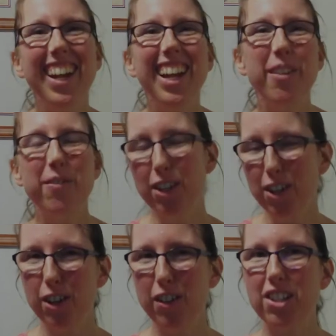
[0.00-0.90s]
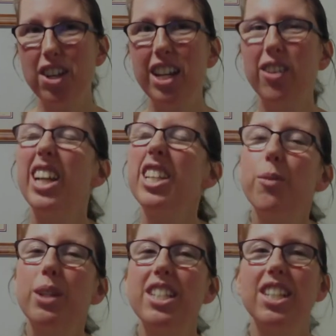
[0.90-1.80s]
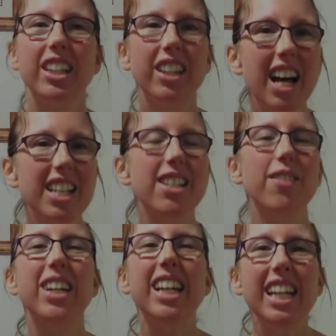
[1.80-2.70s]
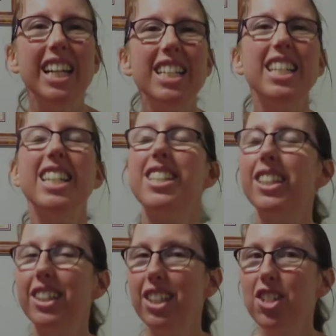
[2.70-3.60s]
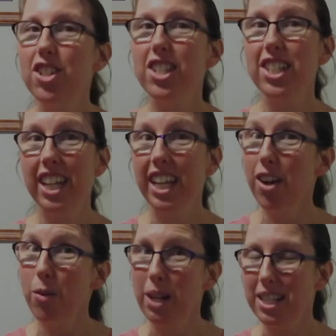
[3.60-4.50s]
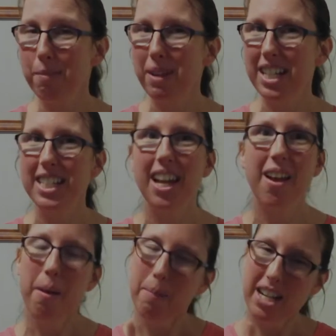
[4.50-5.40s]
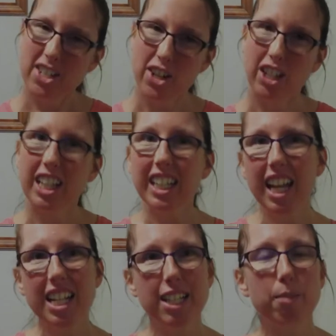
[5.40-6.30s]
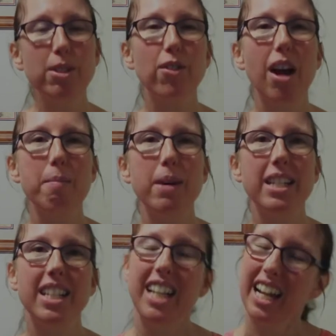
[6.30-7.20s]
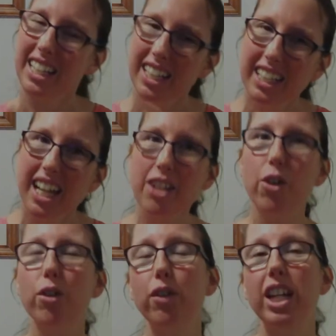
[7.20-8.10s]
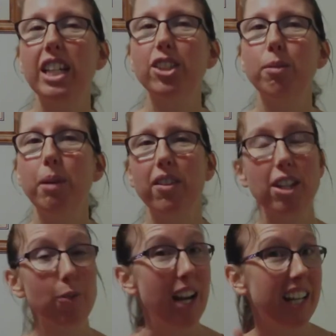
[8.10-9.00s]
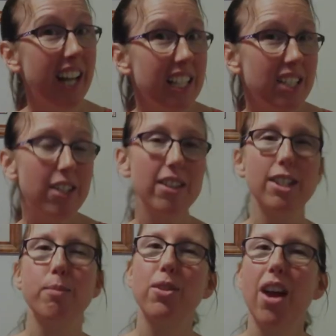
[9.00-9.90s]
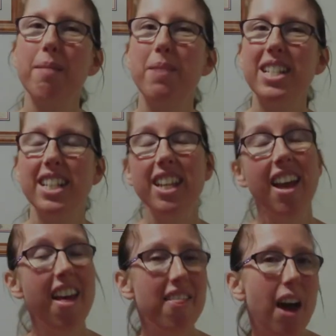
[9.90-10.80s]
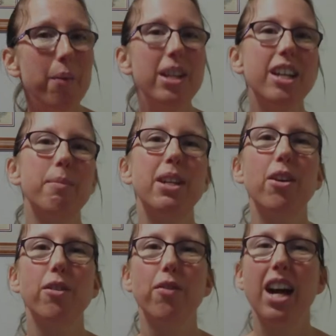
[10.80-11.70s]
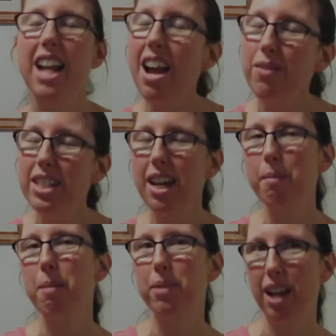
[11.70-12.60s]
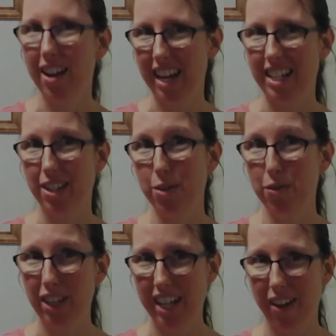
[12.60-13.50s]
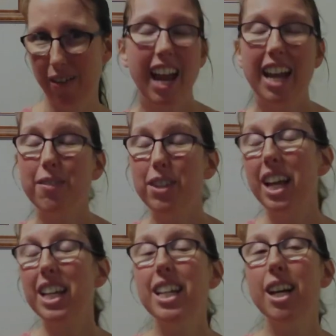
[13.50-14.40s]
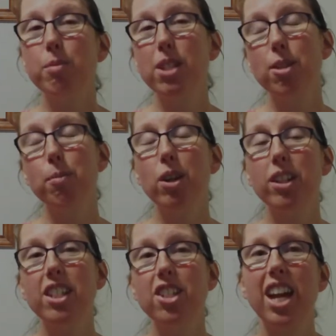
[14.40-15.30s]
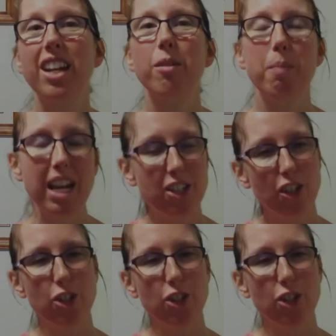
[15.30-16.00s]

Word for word: if you're new to the channel and you want to see lots of easy, delicious keto recipes, make sure you click that subscribe button and click that notification bell that's right next to the subscribe button. That way you can be notified every time I put out a new video. And if you'd like to help to support the channel, make sure you